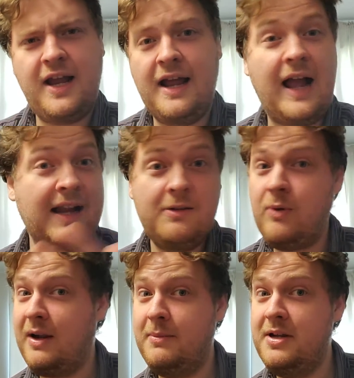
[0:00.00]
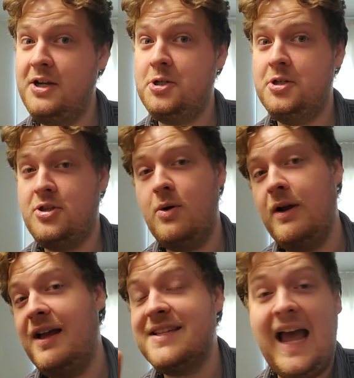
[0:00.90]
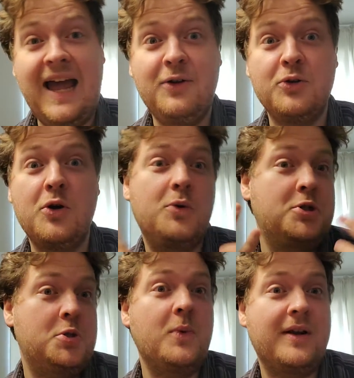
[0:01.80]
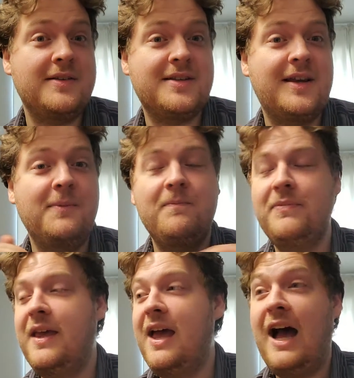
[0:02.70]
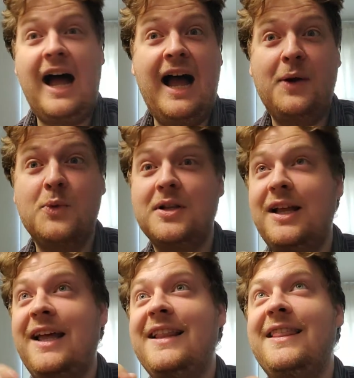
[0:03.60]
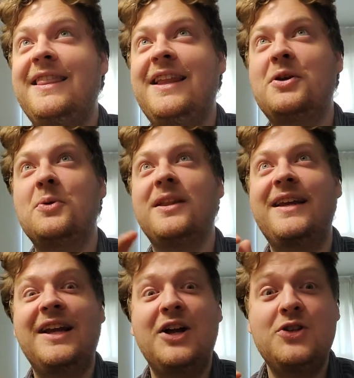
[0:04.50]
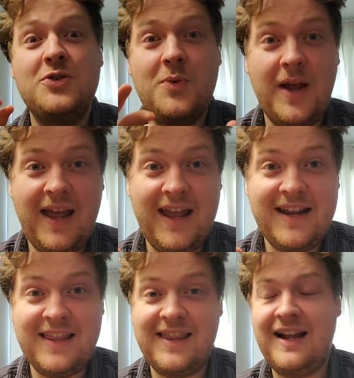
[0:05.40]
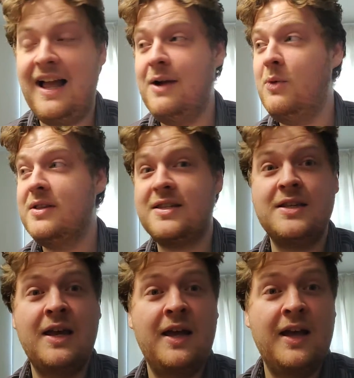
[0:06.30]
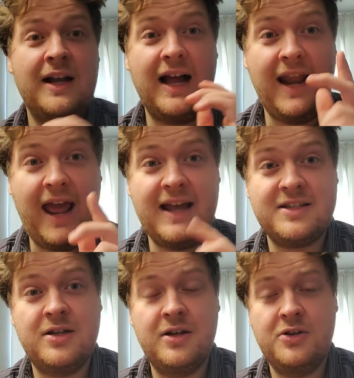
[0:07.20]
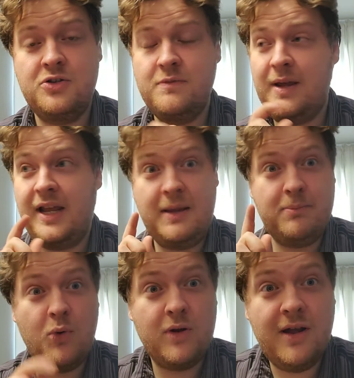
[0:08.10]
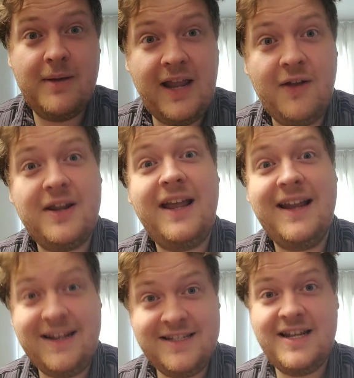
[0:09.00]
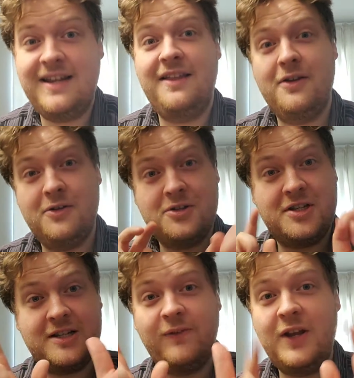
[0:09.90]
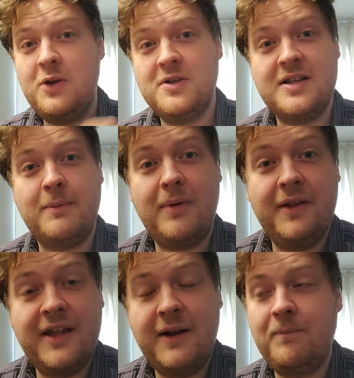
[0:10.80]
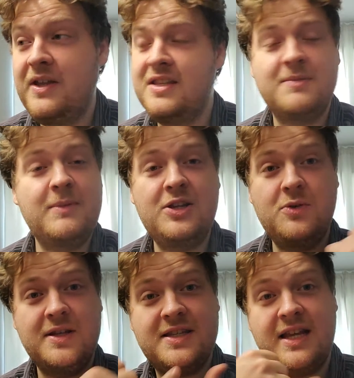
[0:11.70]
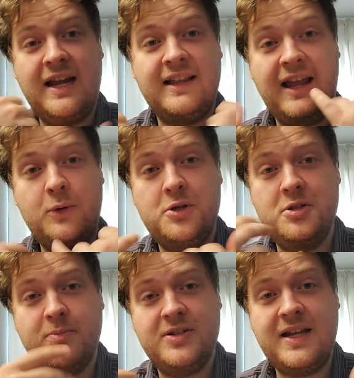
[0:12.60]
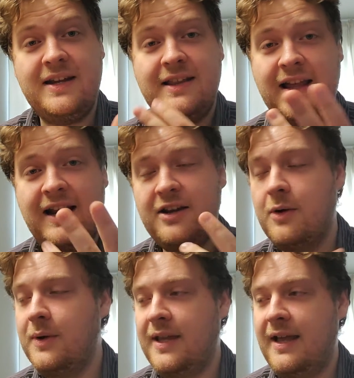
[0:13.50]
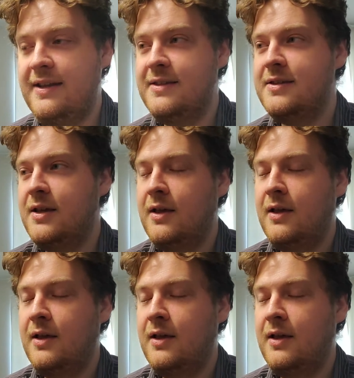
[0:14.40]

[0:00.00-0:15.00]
I, I need recommendations, though, guys. I don't know what you want to see. I will literally do anything. I once got asked to make a Pornhub account, and I did, and there are six videos up on there. And it's me doing sign language and pretending that I know what that is.